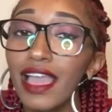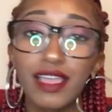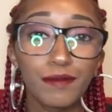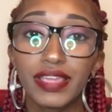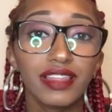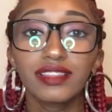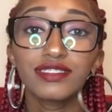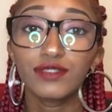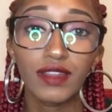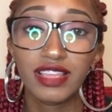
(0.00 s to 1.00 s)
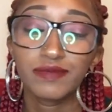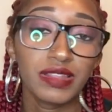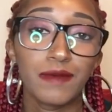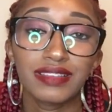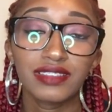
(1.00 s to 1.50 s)
I immediately started
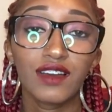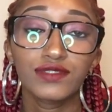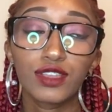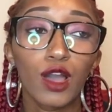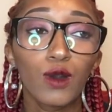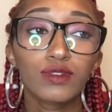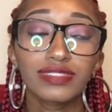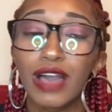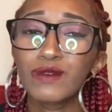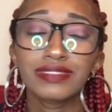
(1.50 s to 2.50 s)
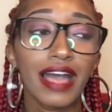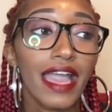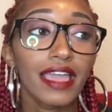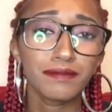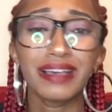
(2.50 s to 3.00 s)
explaining myself to Ghost. I was
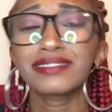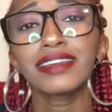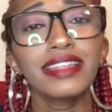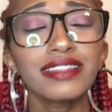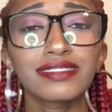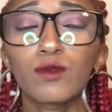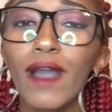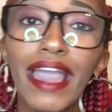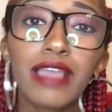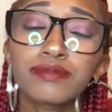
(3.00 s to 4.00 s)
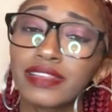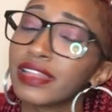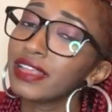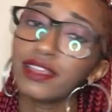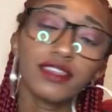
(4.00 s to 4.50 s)
like, my son needed some wipes and
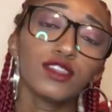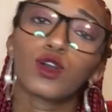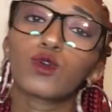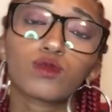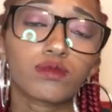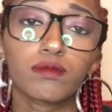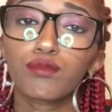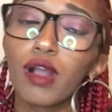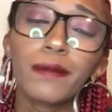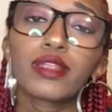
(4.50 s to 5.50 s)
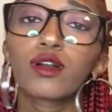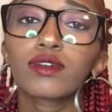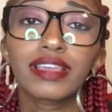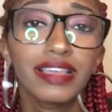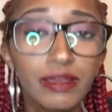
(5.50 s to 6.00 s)
he, you know, brought me to go
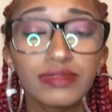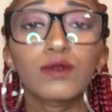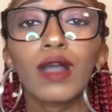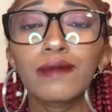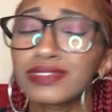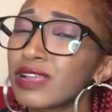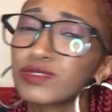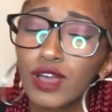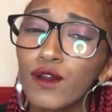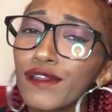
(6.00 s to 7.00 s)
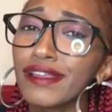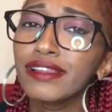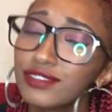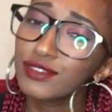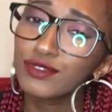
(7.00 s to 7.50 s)
get him some wipes and I was hungry
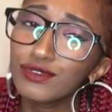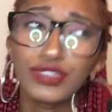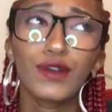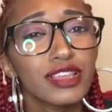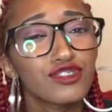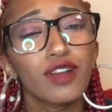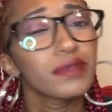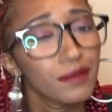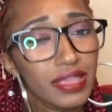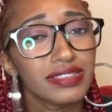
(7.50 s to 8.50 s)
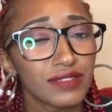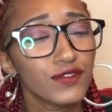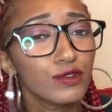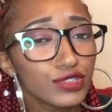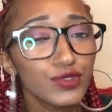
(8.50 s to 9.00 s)
too. So he drove me to get some
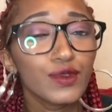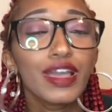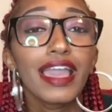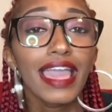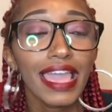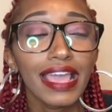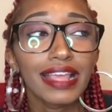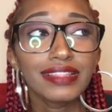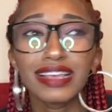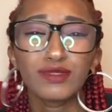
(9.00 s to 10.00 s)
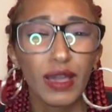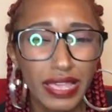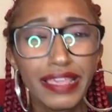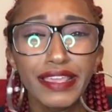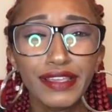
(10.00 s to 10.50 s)
food too. And that's why he
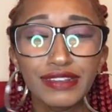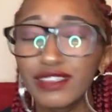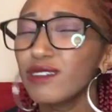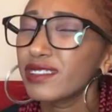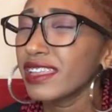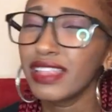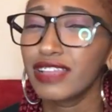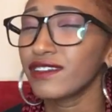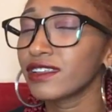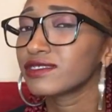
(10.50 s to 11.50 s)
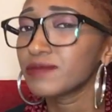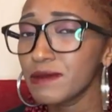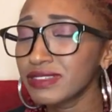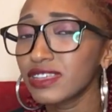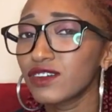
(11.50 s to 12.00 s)
here. So I was kind of like trying to explain
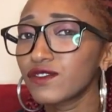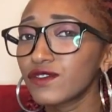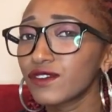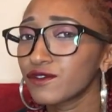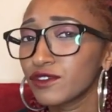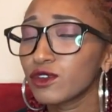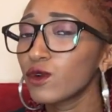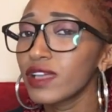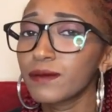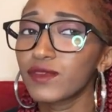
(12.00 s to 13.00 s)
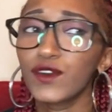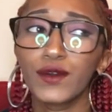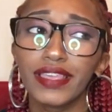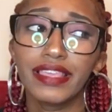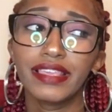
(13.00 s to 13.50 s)
myself real quick before
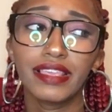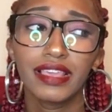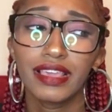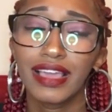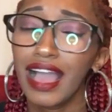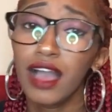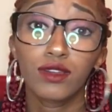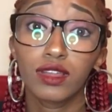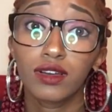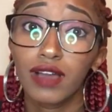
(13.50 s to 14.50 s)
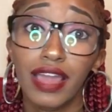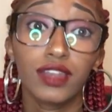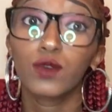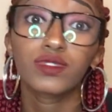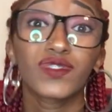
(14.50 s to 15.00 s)
he, I don't know. I didn't
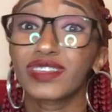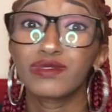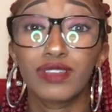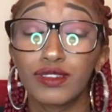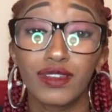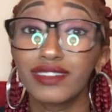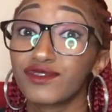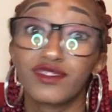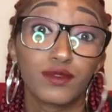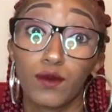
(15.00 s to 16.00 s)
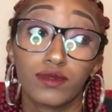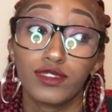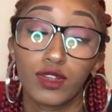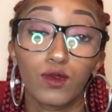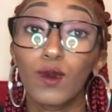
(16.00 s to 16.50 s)
know what the fuck he was gonna do. I just really, you
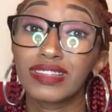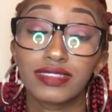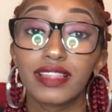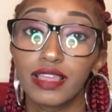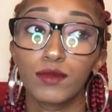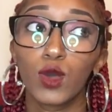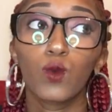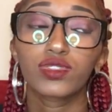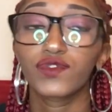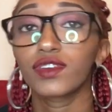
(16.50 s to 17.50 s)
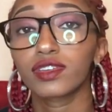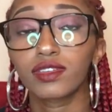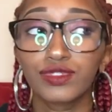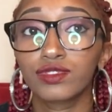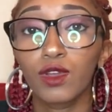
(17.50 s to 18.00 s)
know, wanted to let him know what the fuck
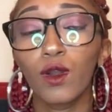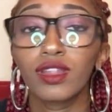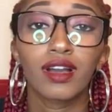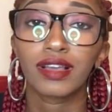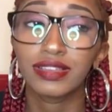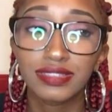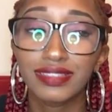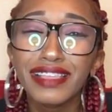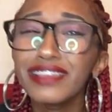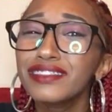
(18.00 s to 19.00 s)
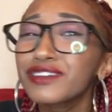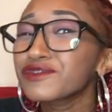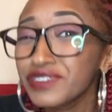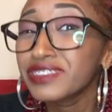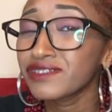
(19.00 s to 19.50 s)
was going on because it looked
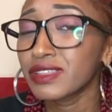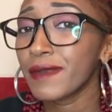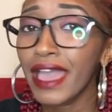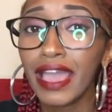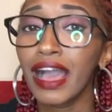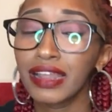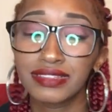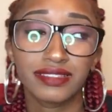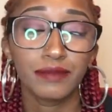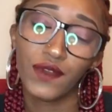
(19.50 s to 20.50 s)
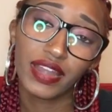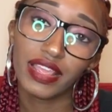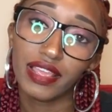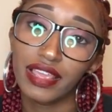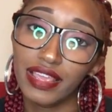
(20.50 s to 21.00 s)
really, really bad, honestly. Freddy,
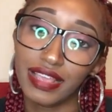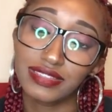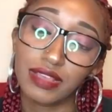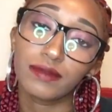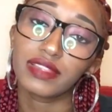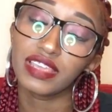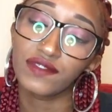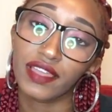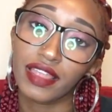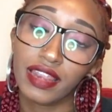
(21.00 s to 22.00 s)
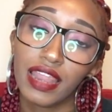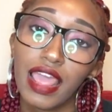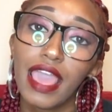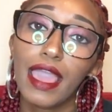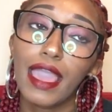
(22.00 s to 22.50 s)
he ends up leaving.
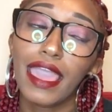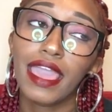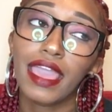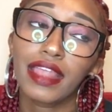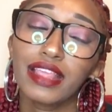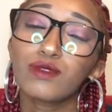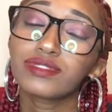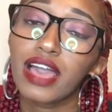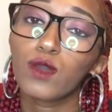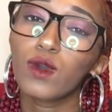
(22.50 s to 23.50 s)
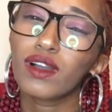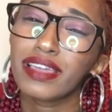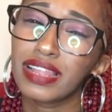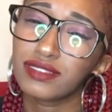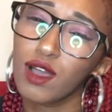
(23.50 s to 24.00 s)
And he was like, well,
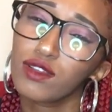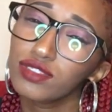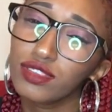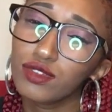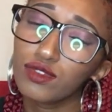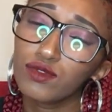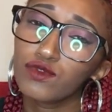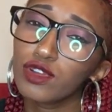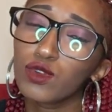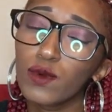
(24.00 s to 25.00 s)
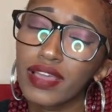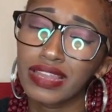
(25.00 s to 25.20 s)
can I talk to you real quick?